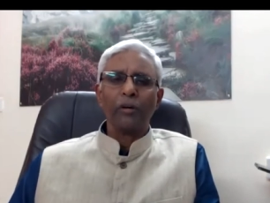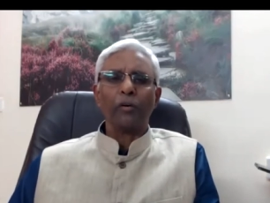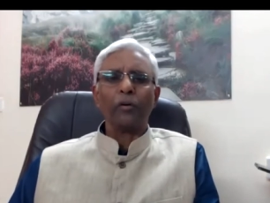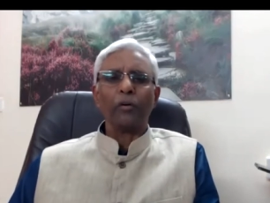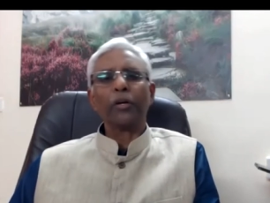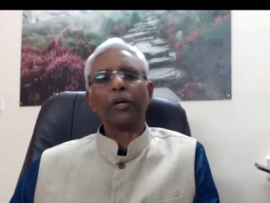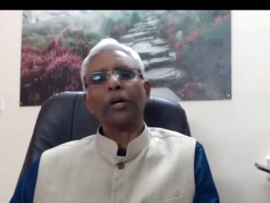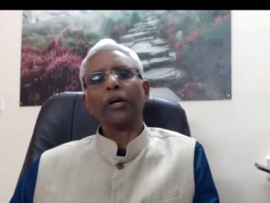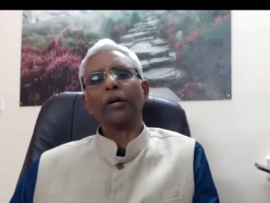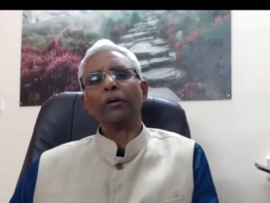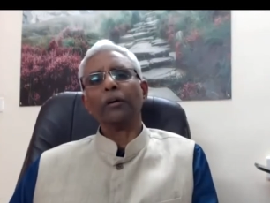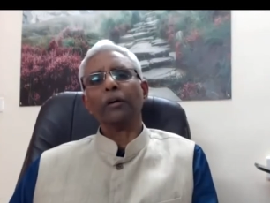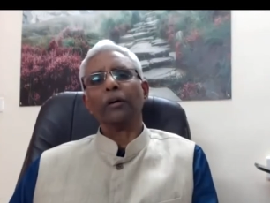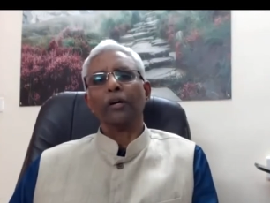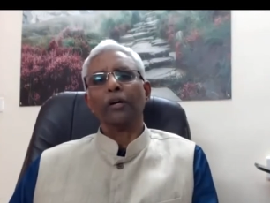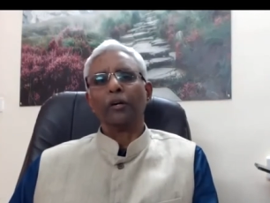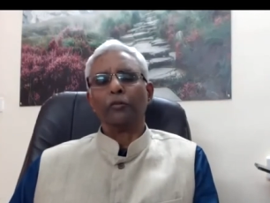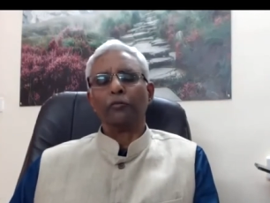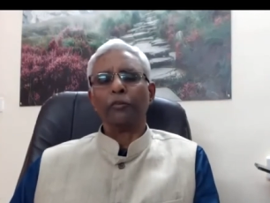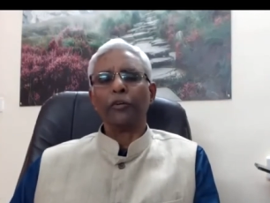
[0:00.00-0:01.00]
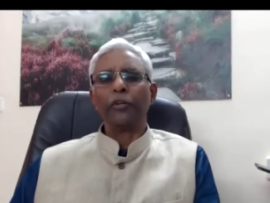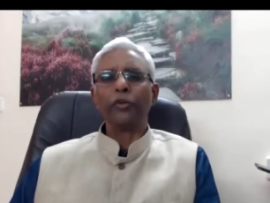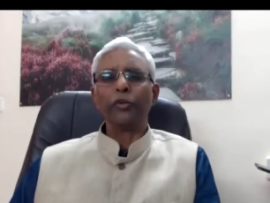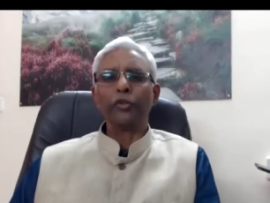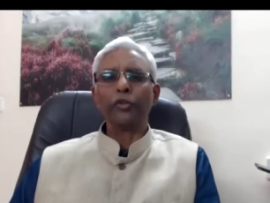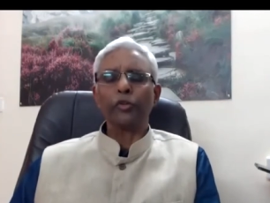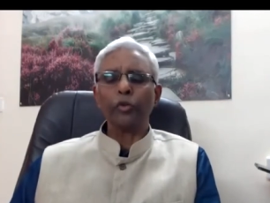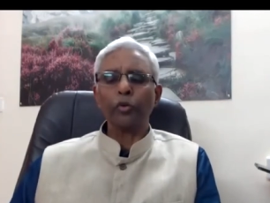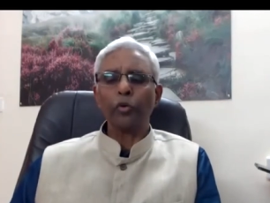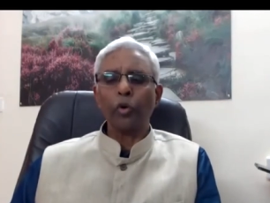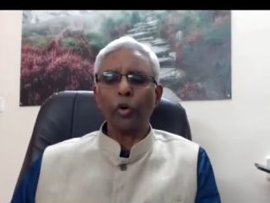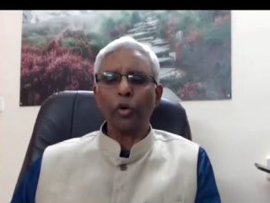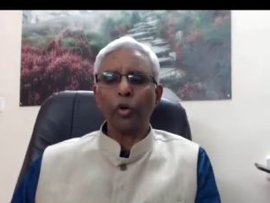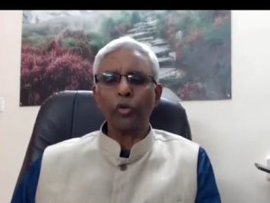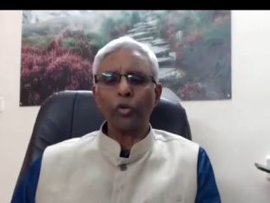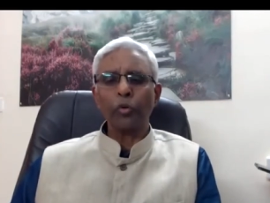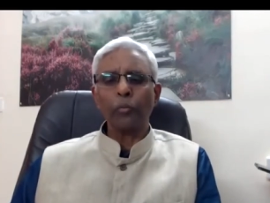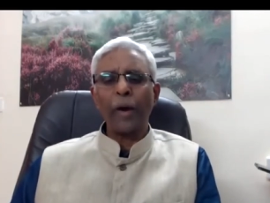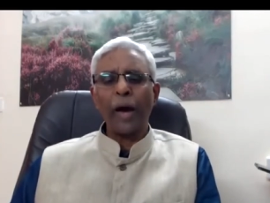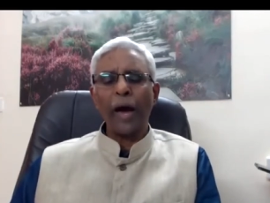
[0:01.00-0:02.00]
Okay, we used to
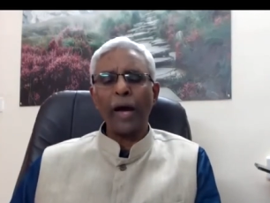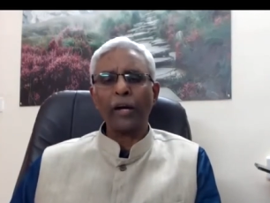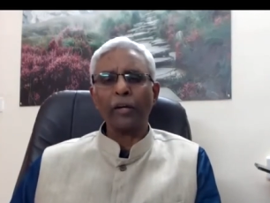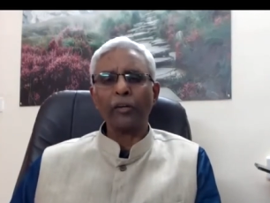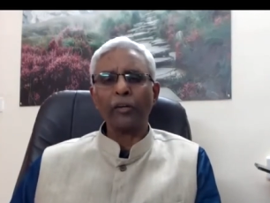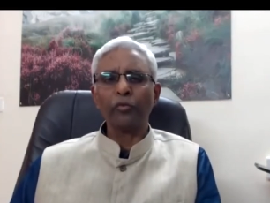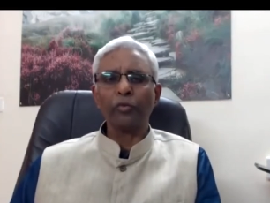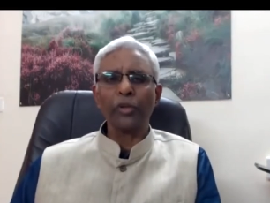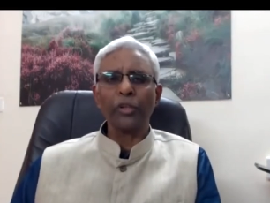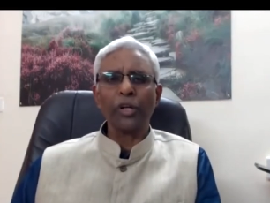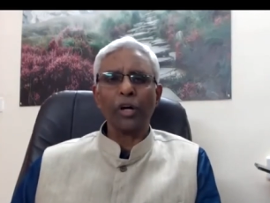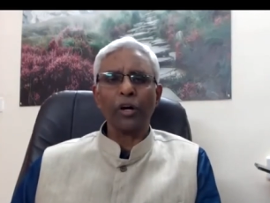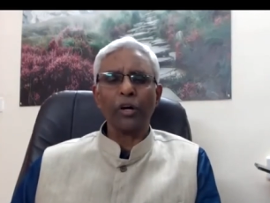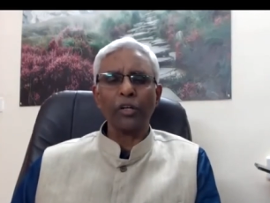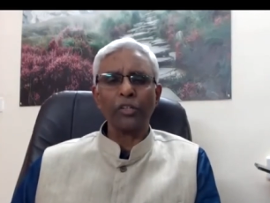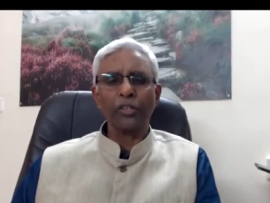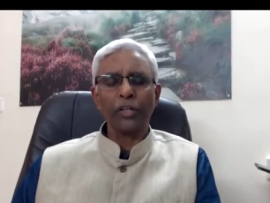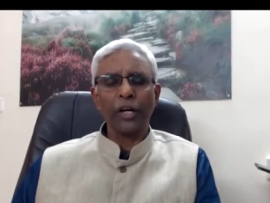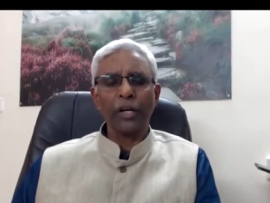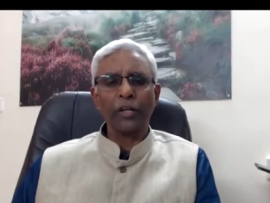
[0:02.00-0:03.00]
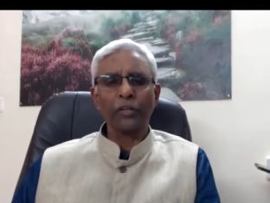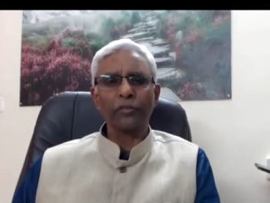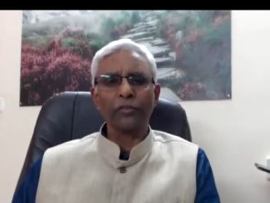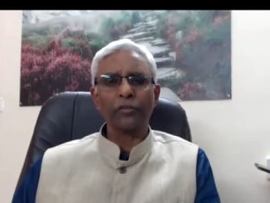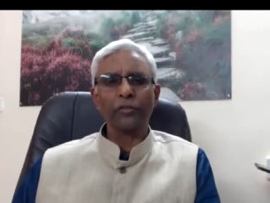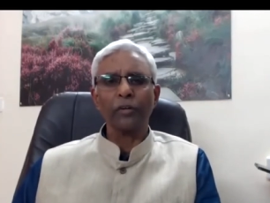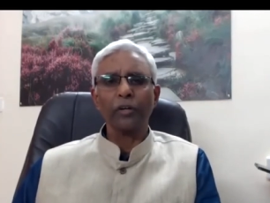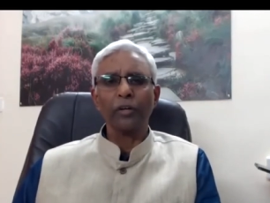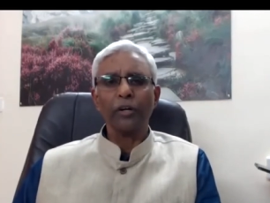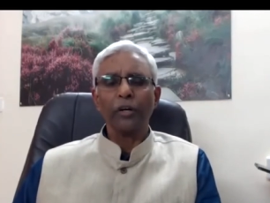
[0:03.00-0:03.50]
go to banks with our checks